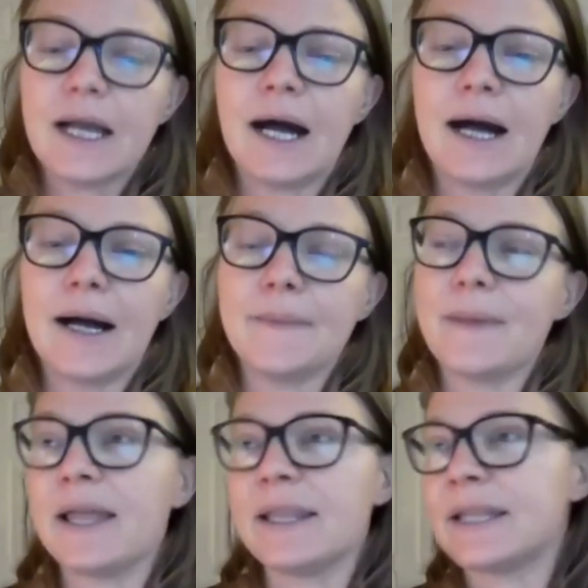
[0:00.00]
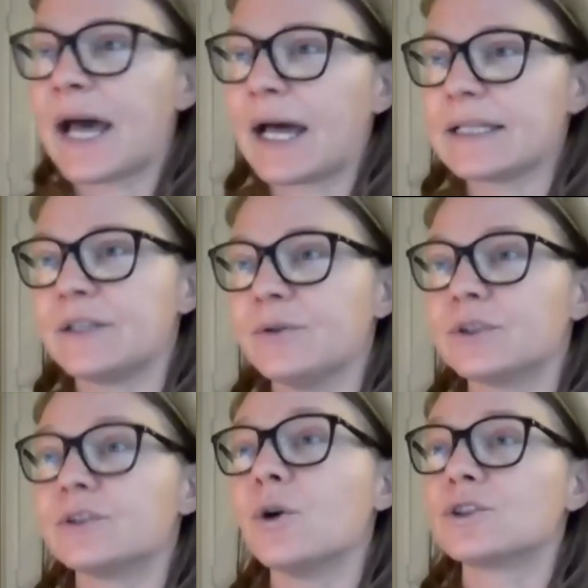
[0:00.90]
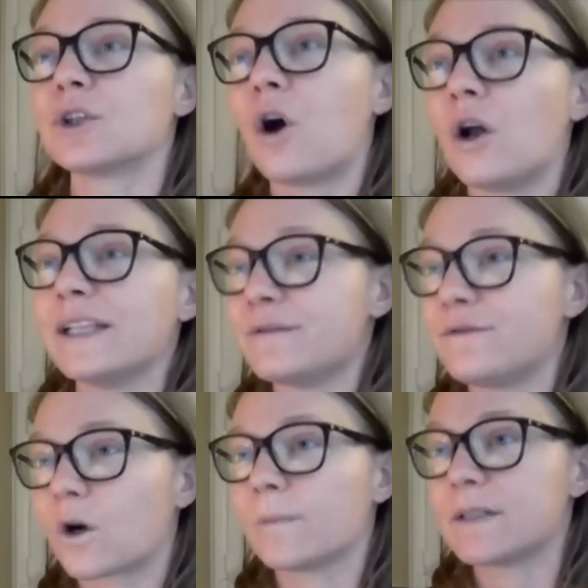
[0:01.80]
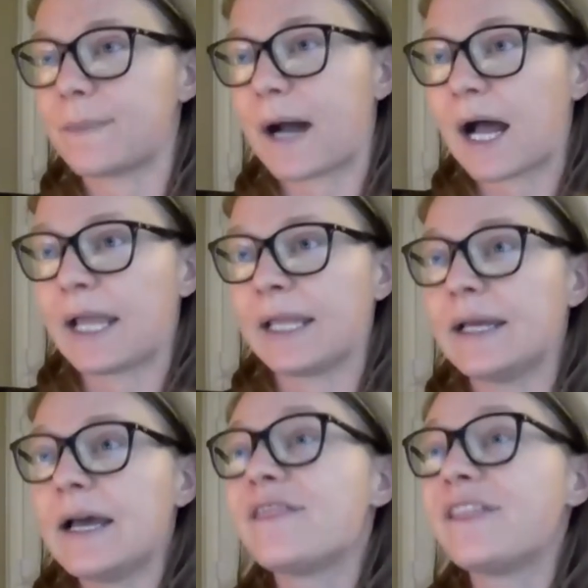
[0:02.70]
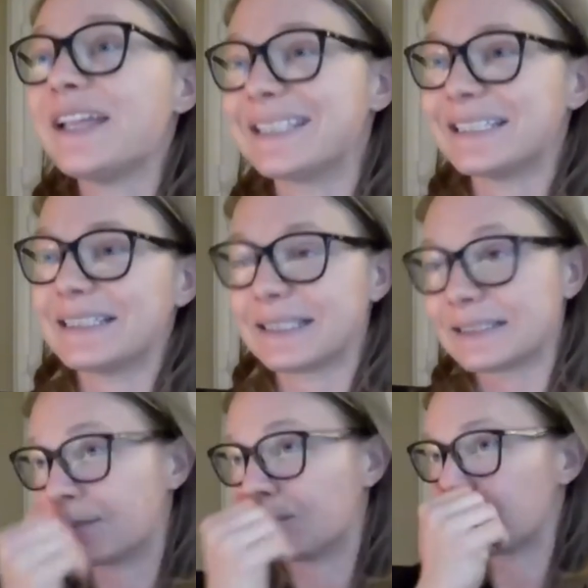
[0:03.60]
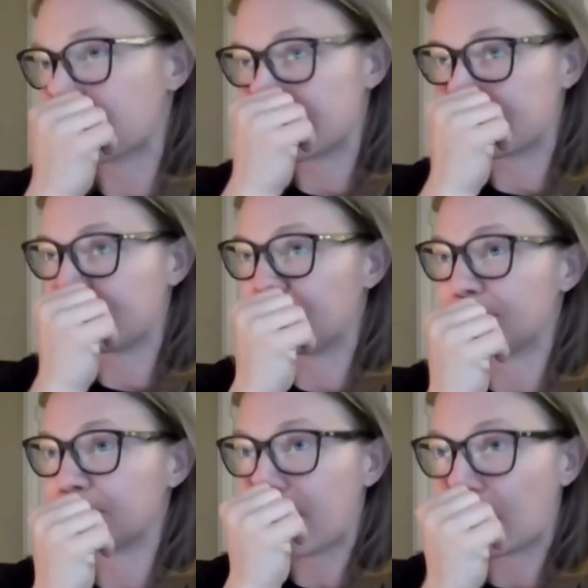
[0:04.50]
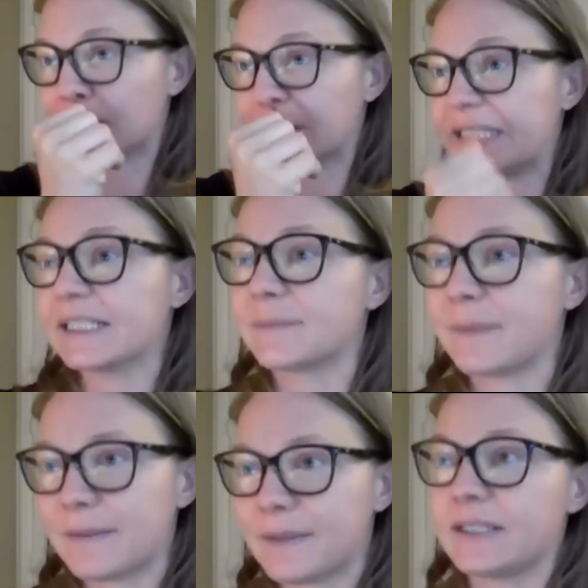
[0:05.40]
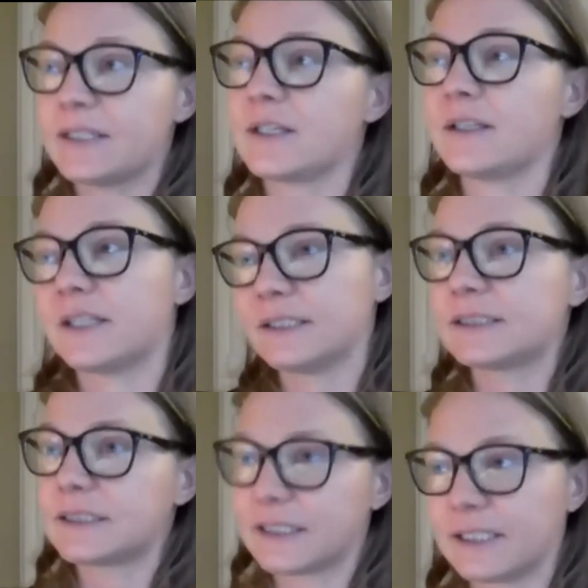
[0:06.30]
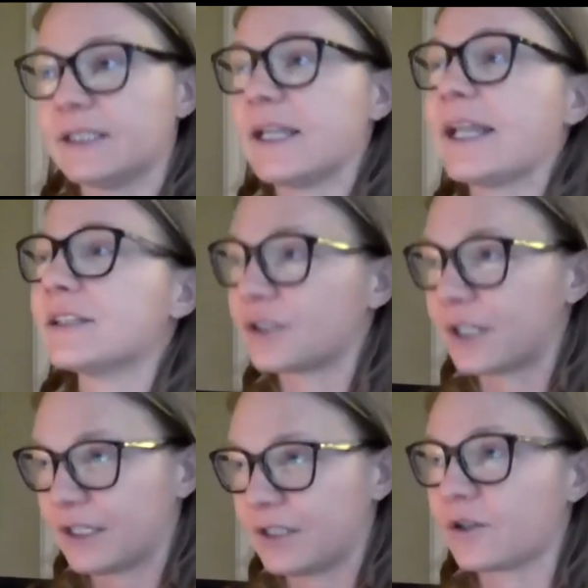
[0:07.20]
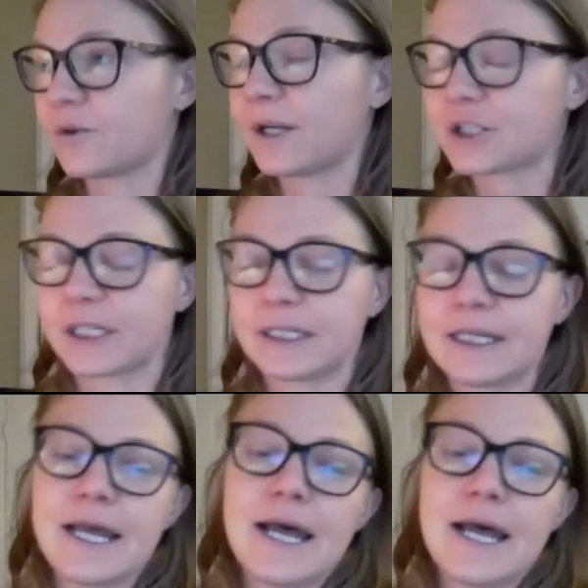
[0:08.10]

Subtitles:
And that those are all informed by things in the system, which I think will help lead us maybe into the answering your question.